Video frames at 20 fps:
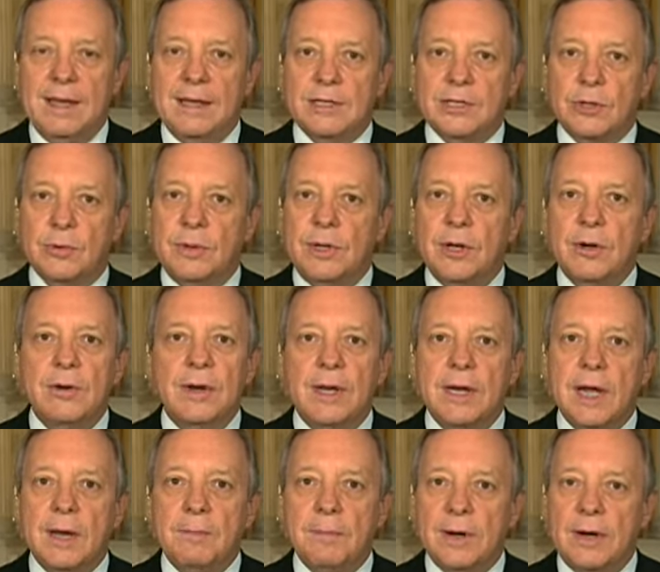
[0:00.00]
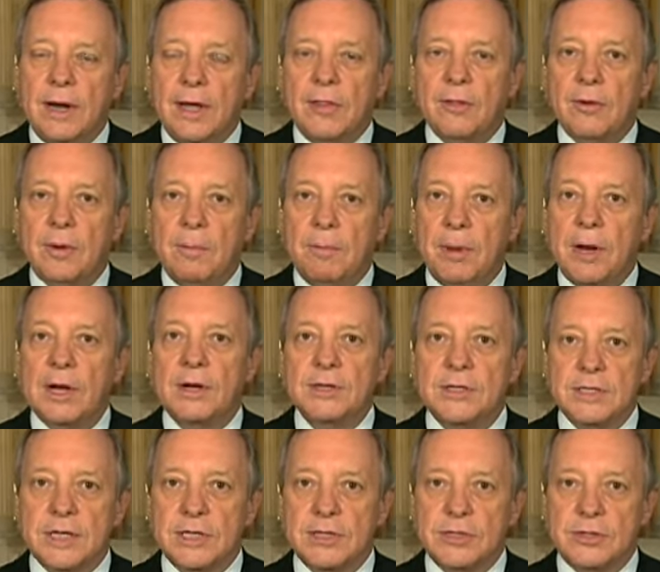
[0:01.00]
so we don't end up in another
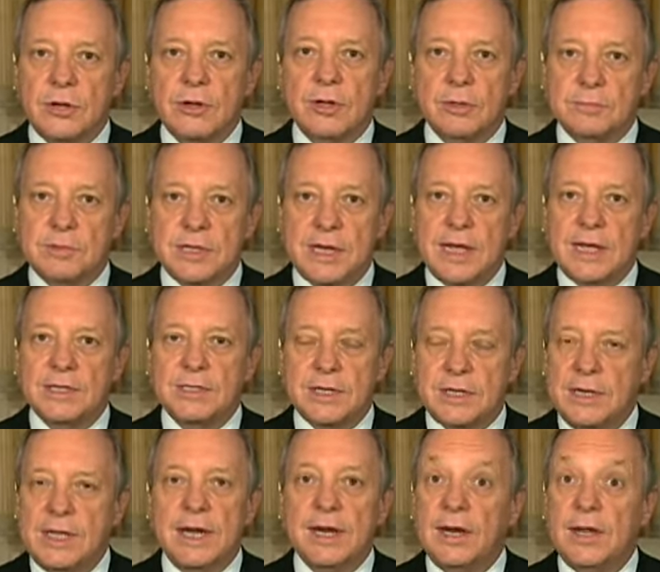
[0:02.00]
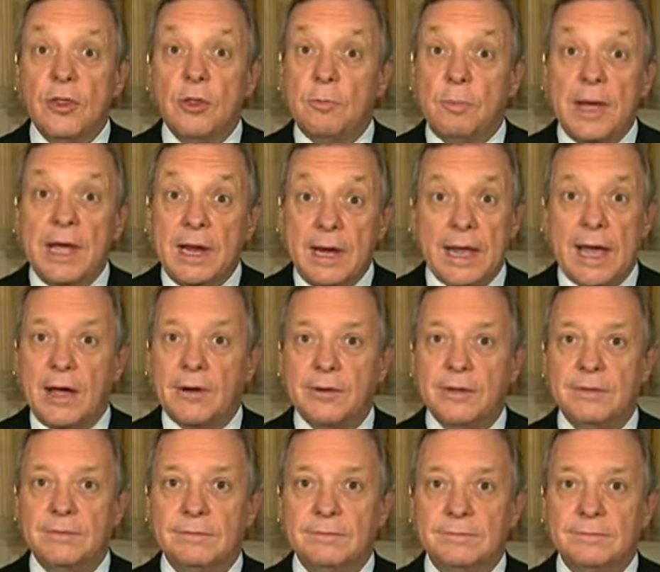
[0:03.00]
embarrassing circumstance and need another bailout.